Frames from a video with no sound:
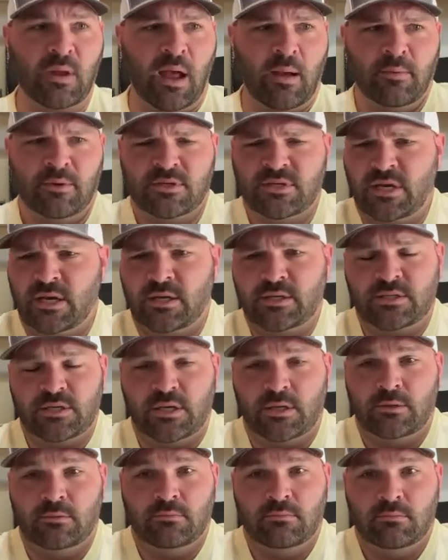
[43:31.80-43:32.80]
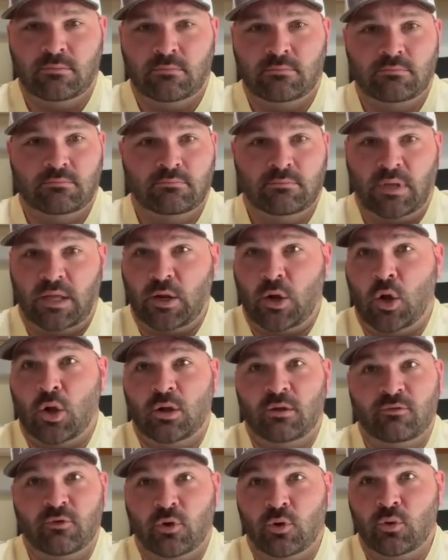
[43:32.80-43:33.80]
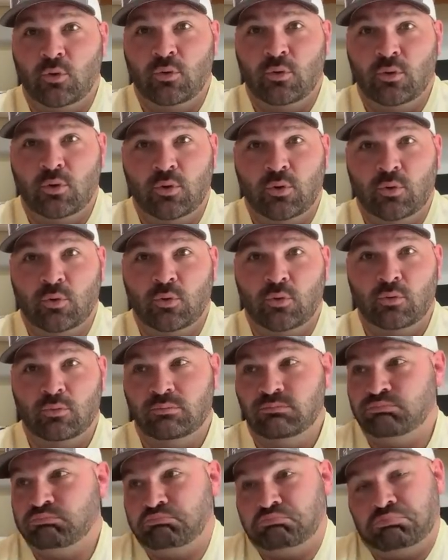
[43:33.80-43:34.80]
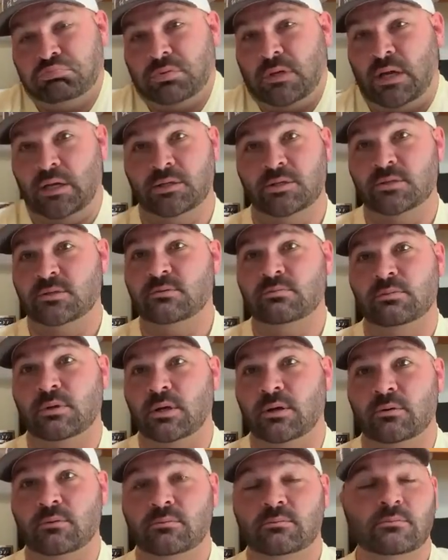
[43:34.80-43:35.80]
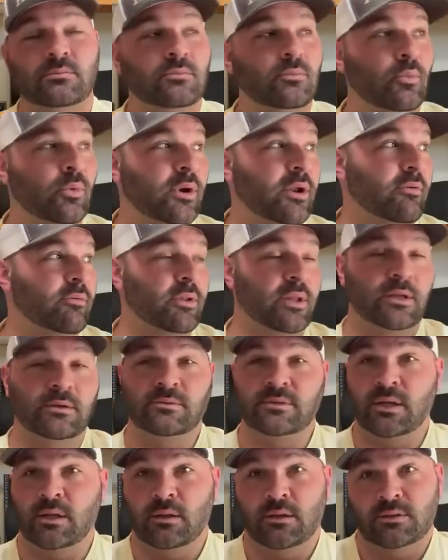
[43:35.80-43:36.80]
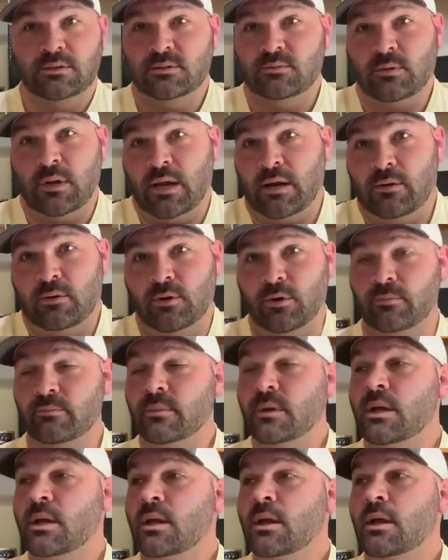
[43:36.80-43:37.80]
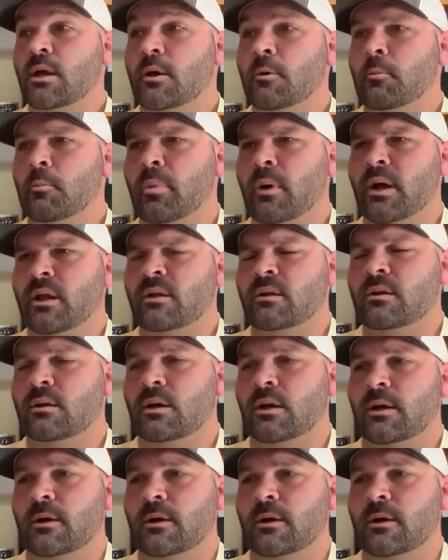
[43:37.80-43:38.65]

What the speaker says: a citizen like all of you who I just, you know, whatever they tell us, I don't know. But